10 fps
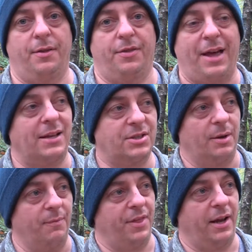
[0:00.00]
that's
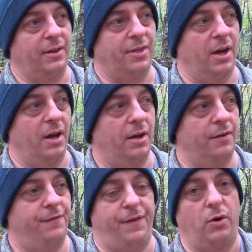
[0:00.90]
something that
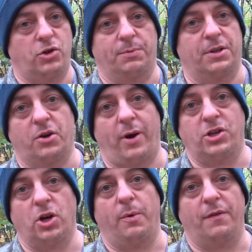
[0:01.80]
Photoshop does a
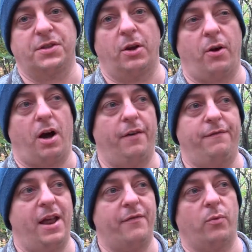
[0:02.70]
great job of. So
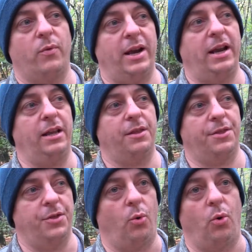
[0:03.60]
I've never really
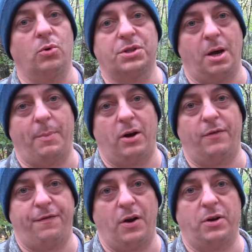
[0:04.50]
thought
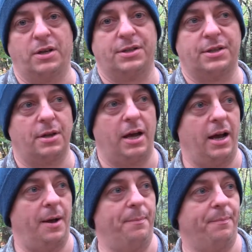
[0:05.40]
about focus
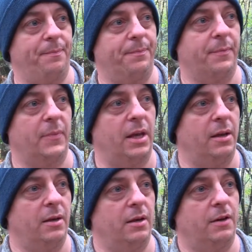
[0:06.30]
um,
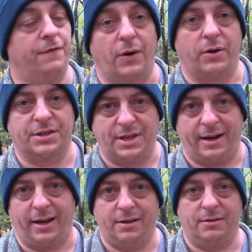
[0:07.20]
focus
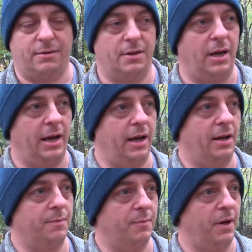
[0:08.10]
stacking.
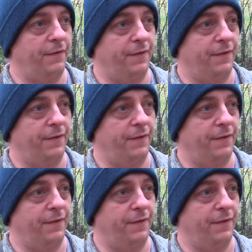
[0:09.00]
Uh, I